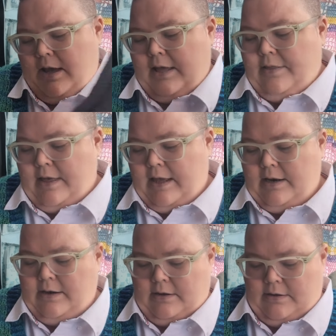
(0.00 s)
and
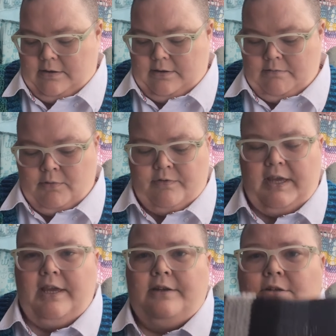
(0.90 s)
then
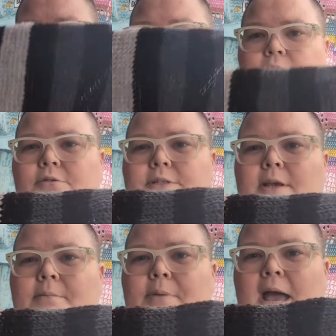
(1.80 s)
moving into
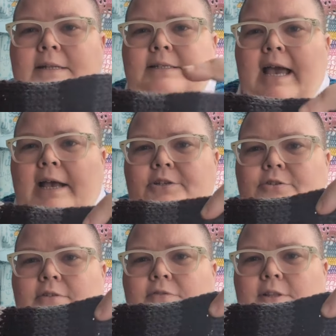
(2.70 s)
some Patton's
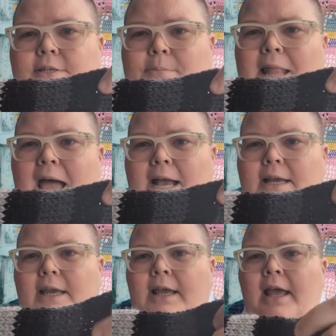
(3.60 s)
Astra for this
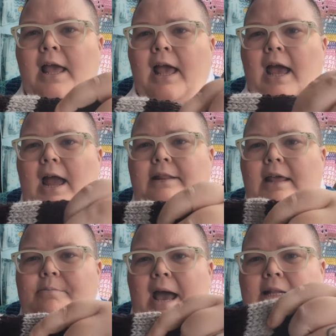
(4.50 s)
black. And
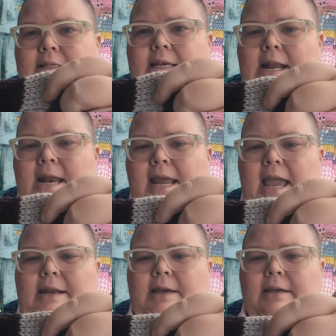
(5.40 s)
then Patton's
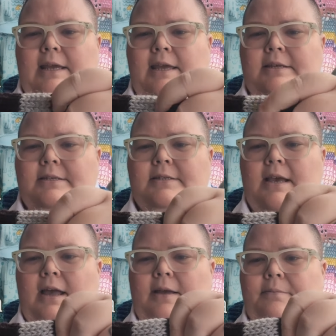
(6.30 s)
Canadiana is
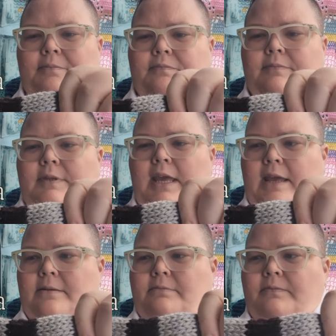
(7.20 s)

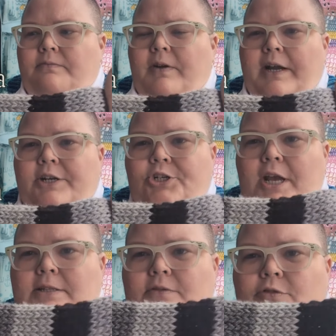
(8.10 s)
the various
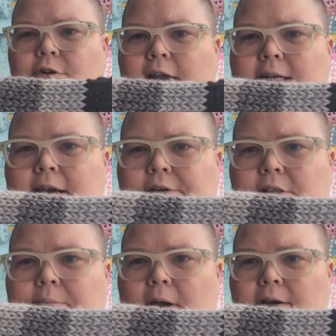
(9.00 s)
shades of gray down at
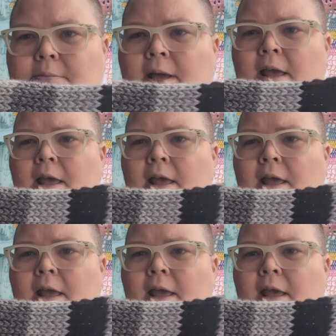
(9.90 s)
the bottom.